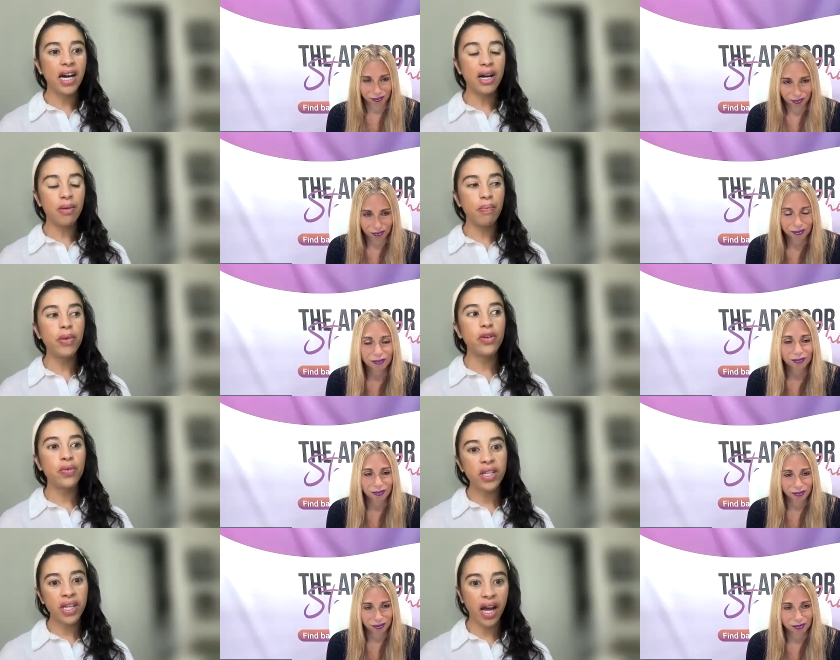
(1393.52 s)
Speaker 1: Um, but you
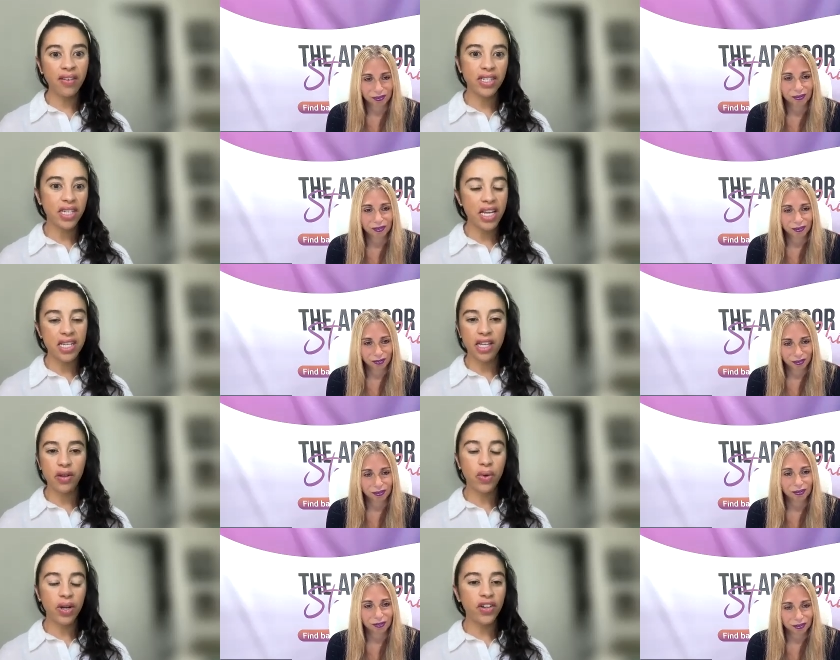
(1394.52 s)
really have to take
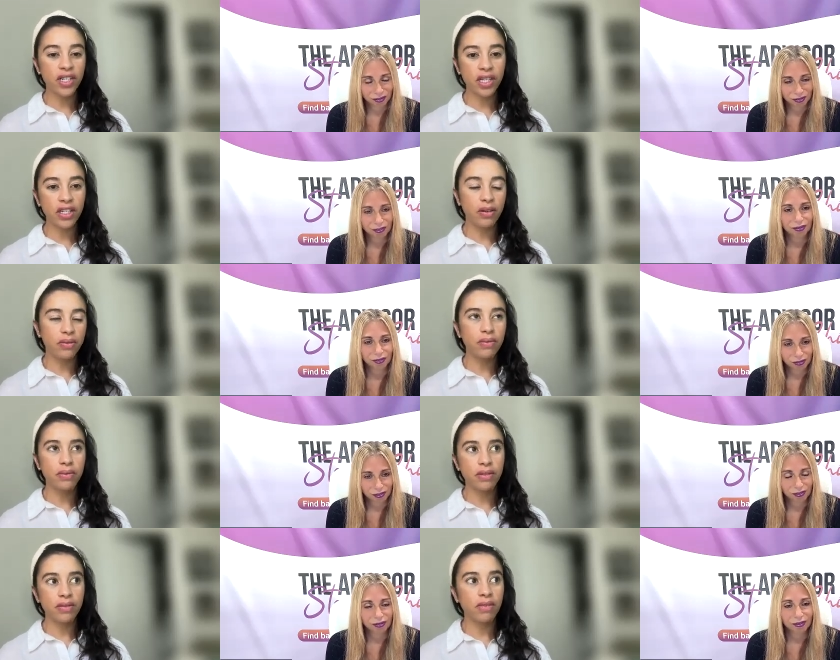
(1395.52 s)
like whatever, you know,
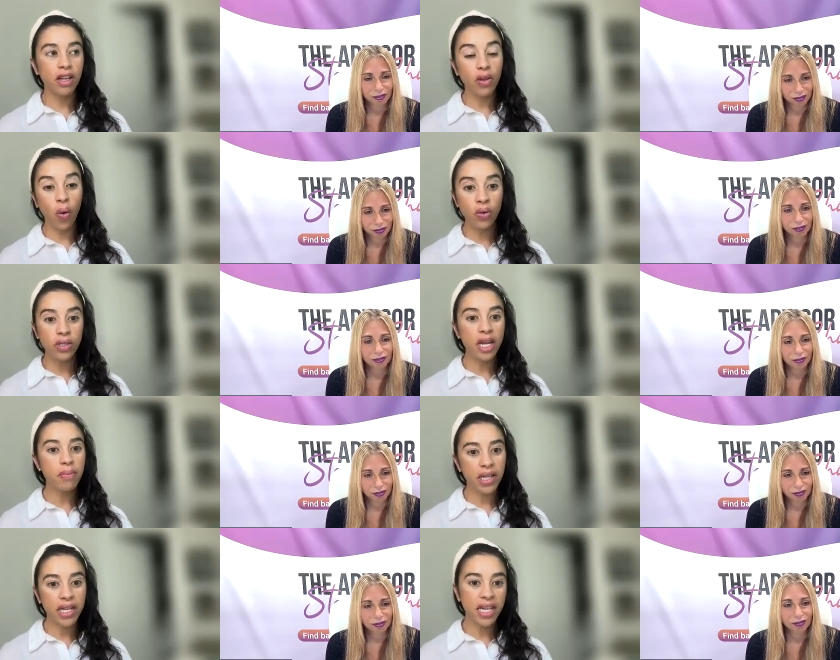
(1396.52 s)
not the whole day,
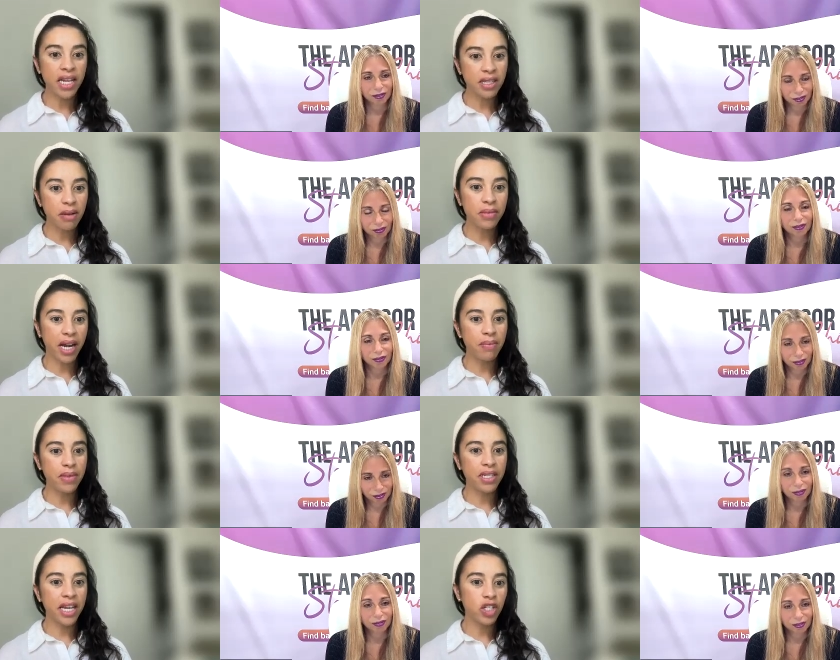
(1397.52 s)
but like take some time in
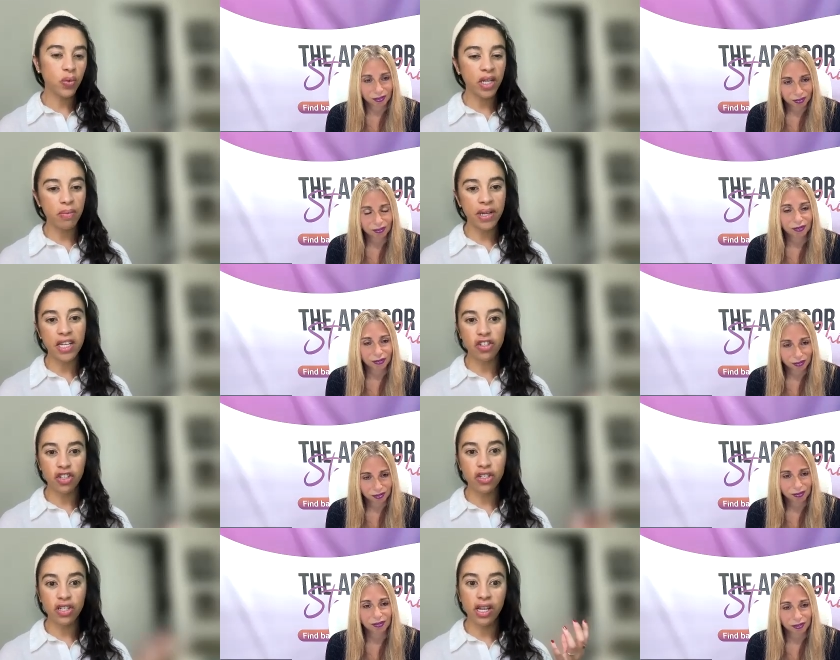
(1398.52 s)
the day, 20 minutes
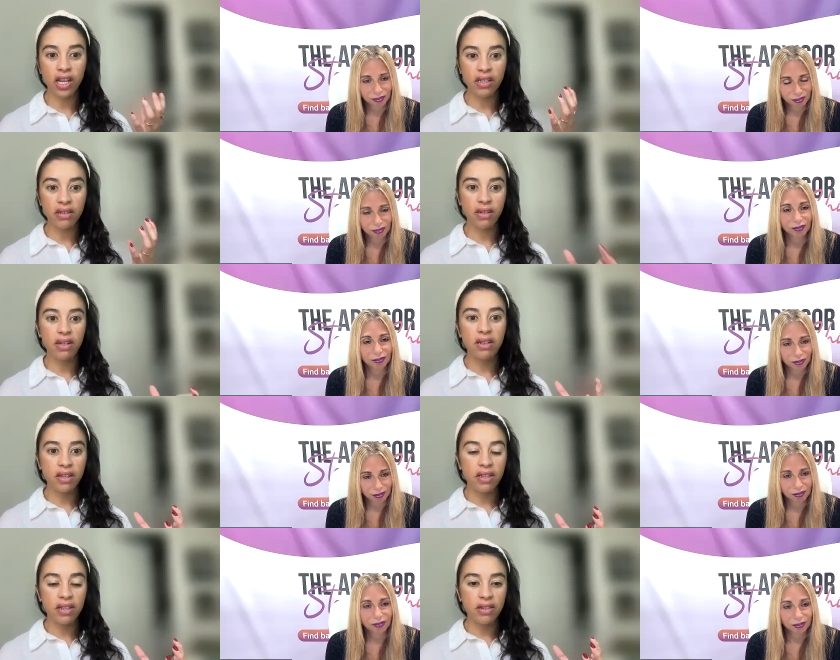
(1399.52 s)
just to like
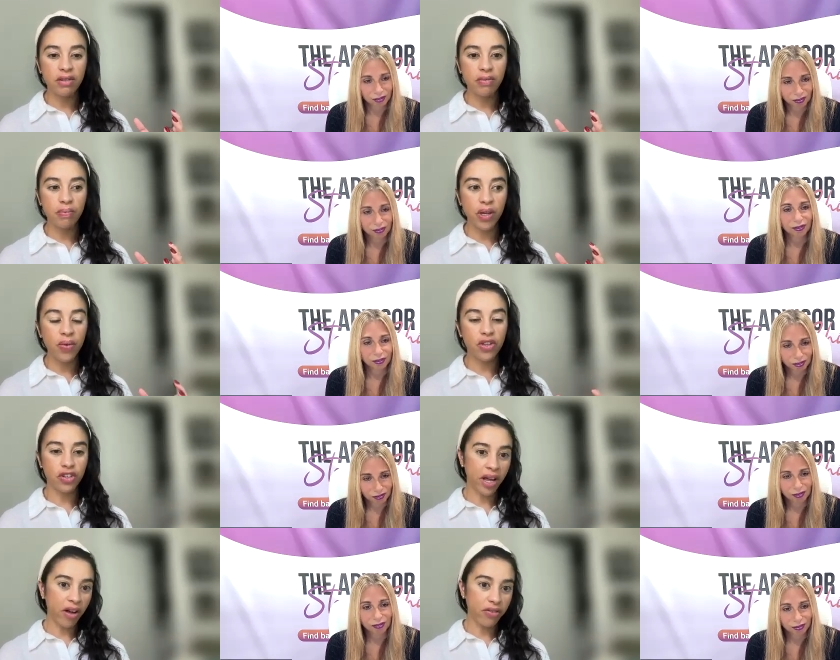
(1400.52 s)
be with
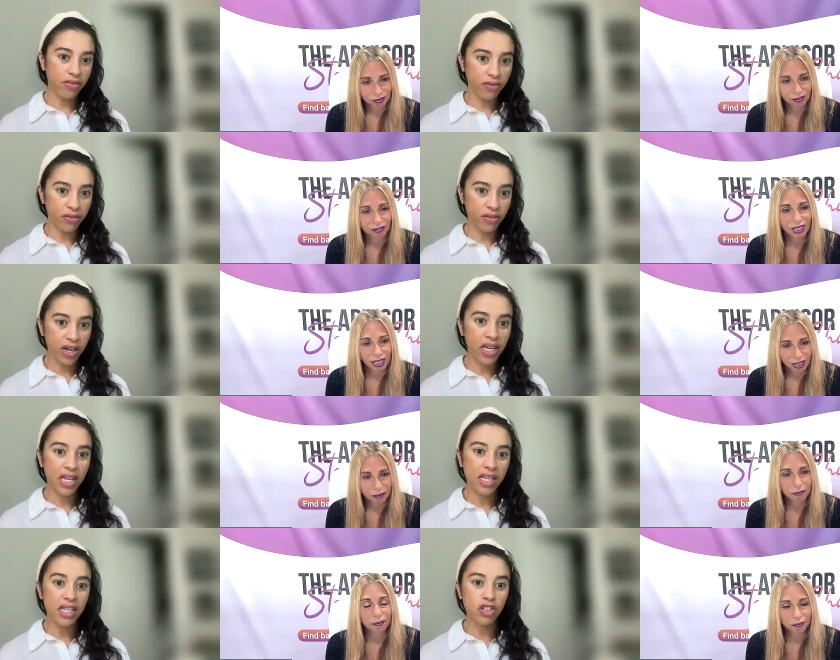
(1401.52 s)
yourself. Right. I
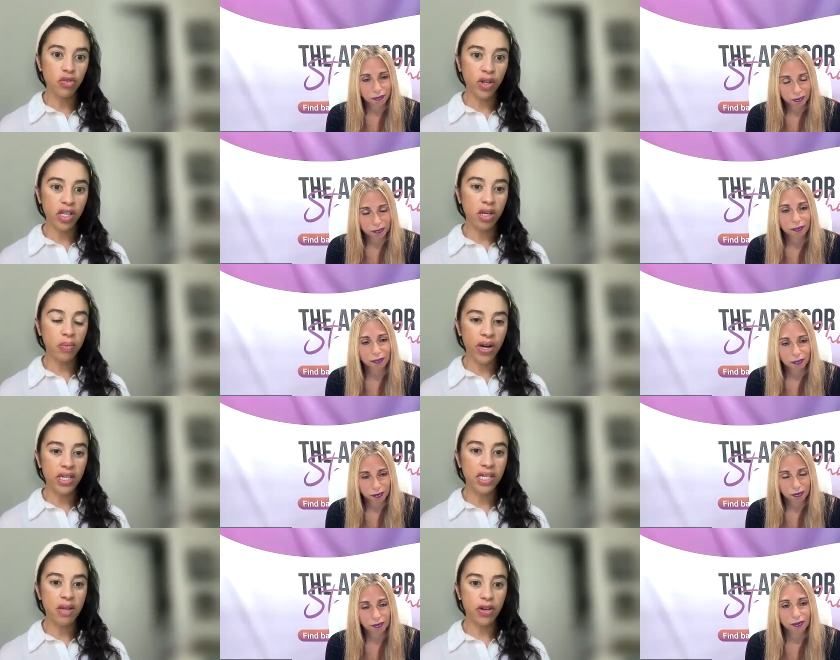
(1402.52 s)
think yeah. it's really important
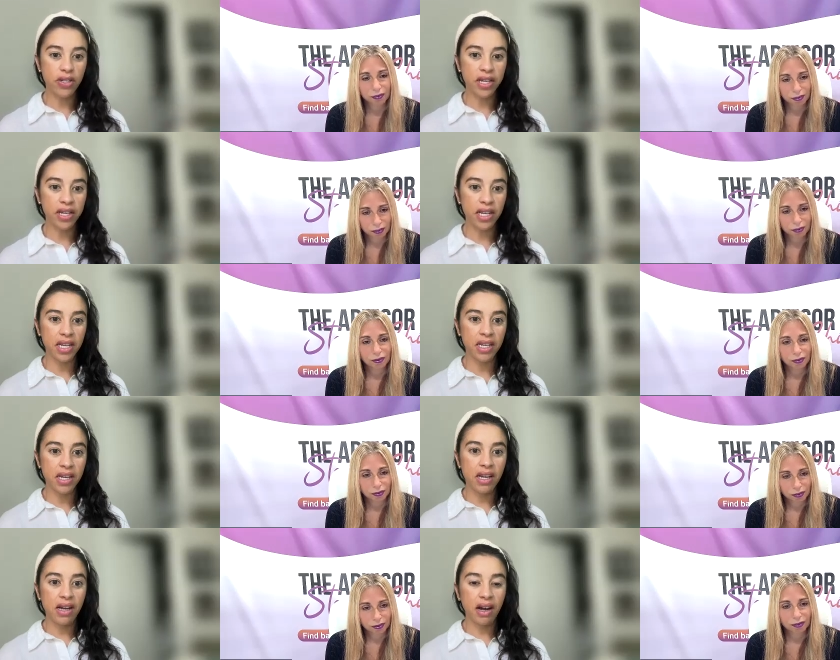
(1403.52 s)
to keep your sanity
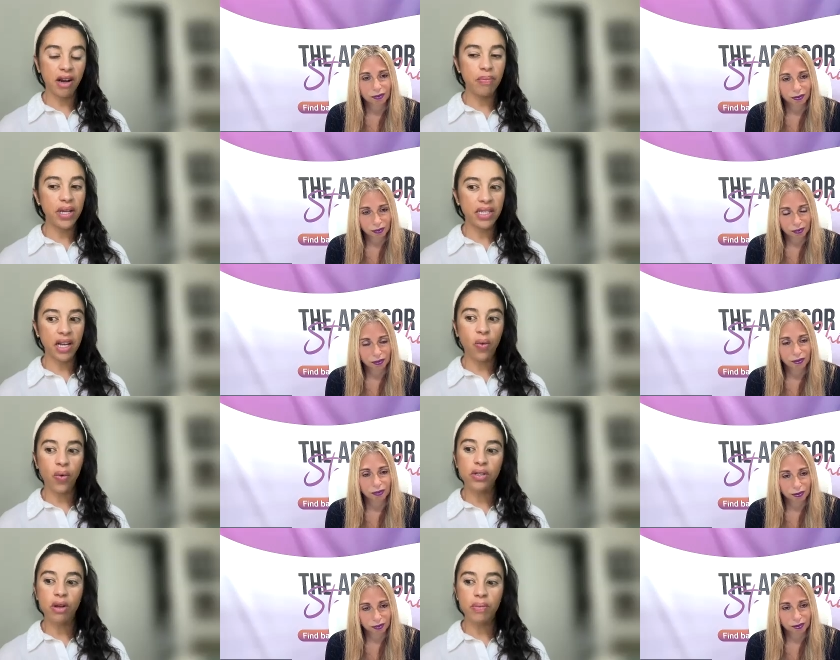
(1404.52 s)
um, because that
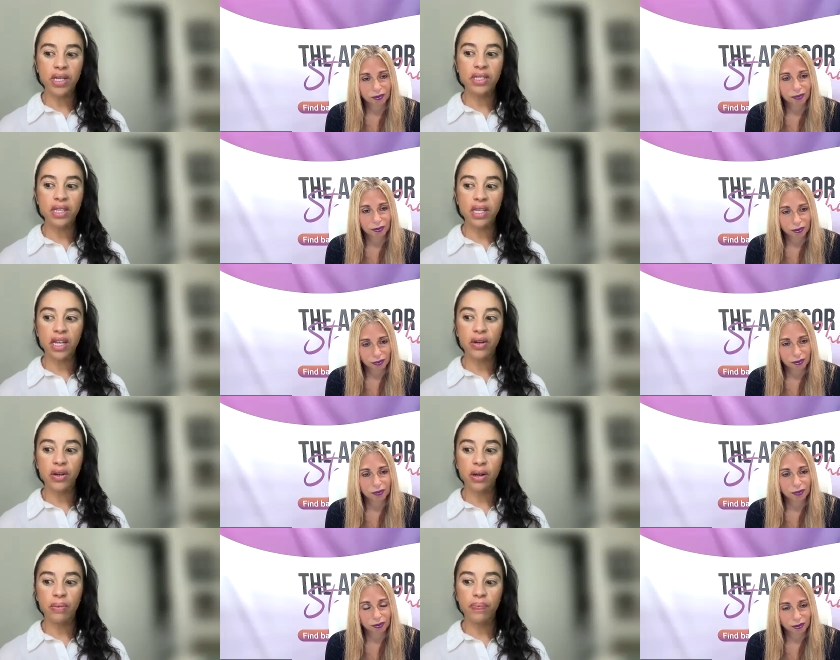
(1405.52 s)
cortisol piece is like
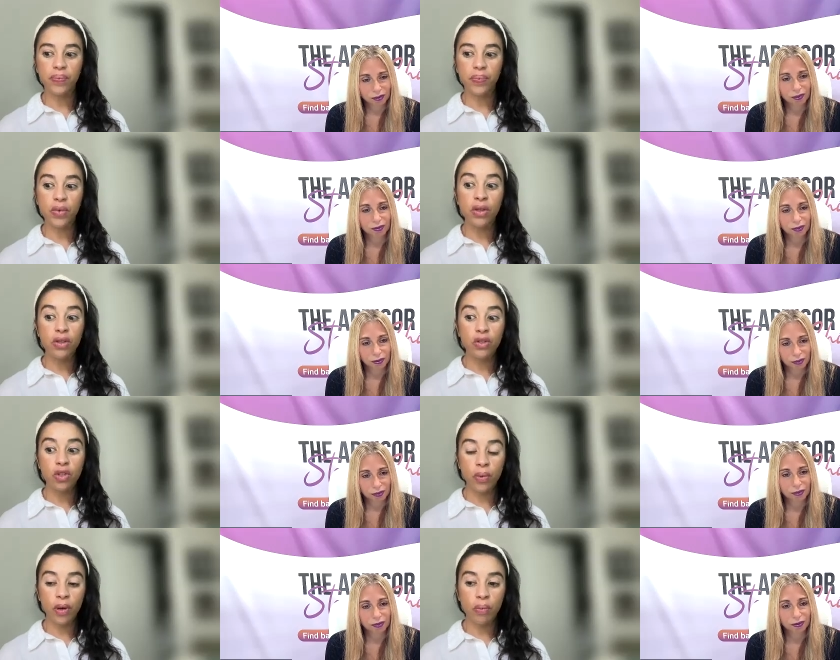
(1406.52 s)
um,
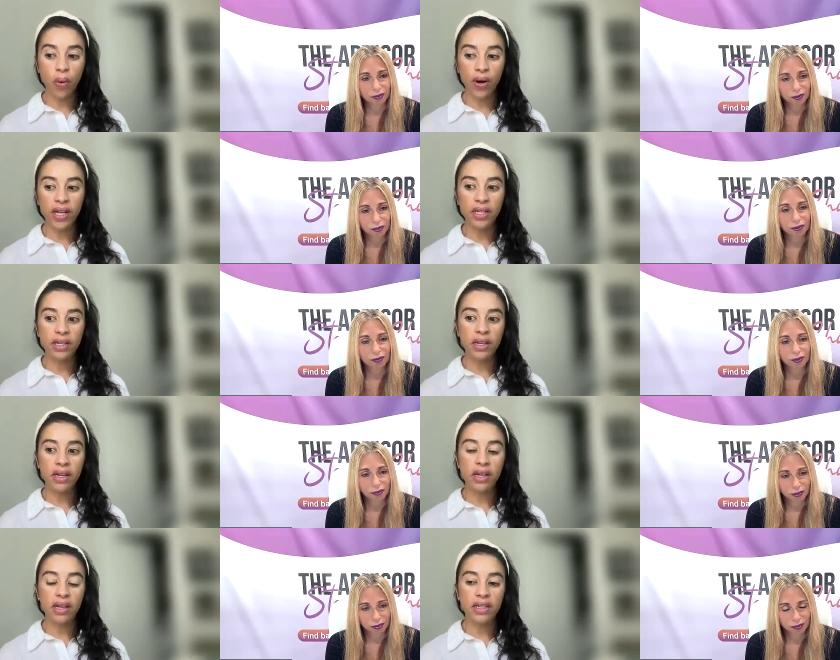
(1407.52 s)
super important
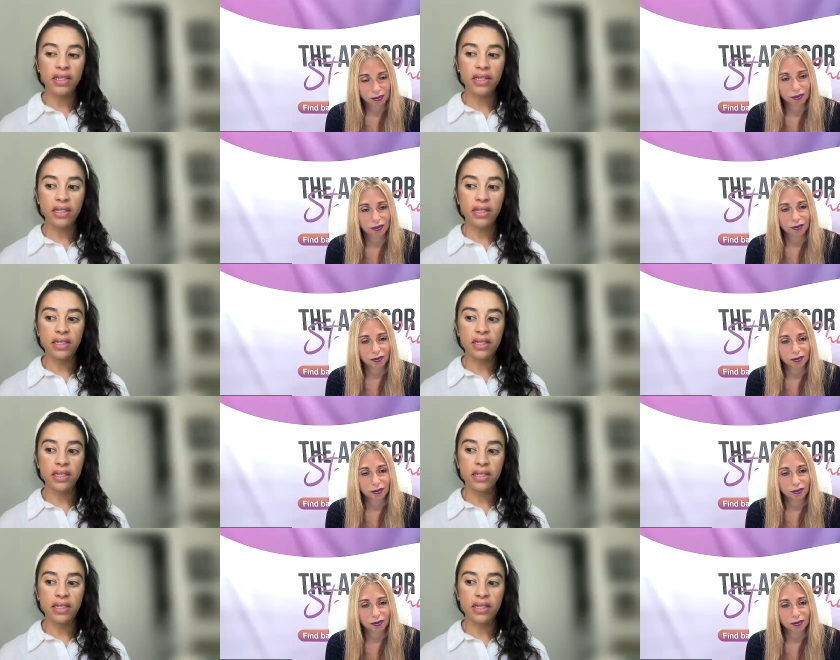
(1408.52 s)
and